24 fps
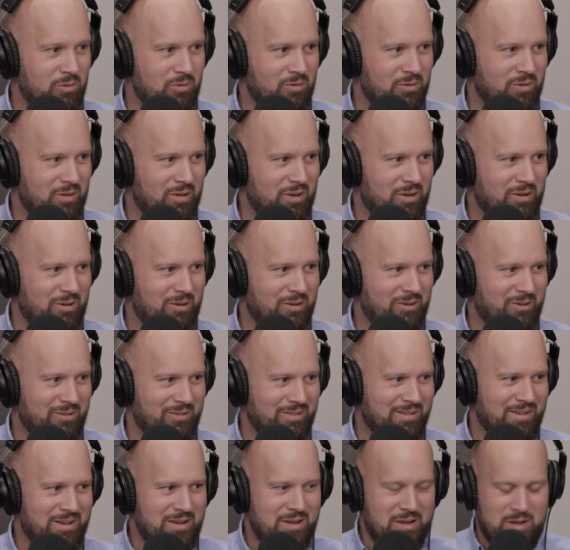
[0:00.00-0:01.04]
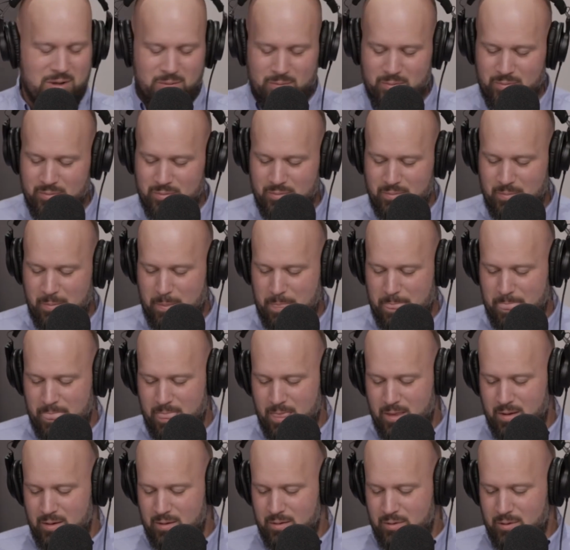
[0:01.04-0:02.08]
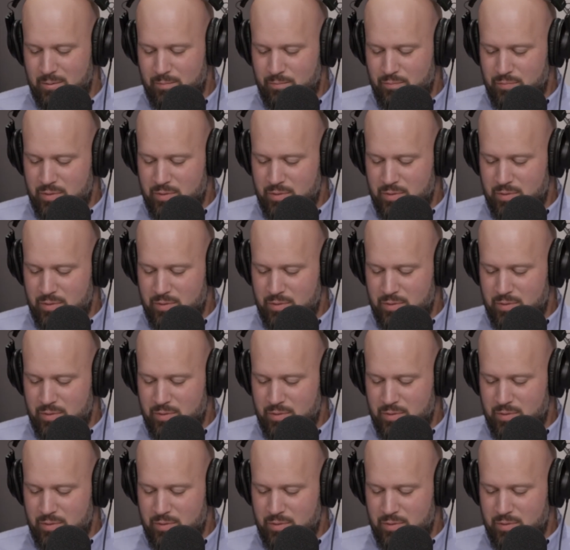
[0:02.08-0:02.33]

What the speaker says: Yeah, it'll be a pleasure to have you there.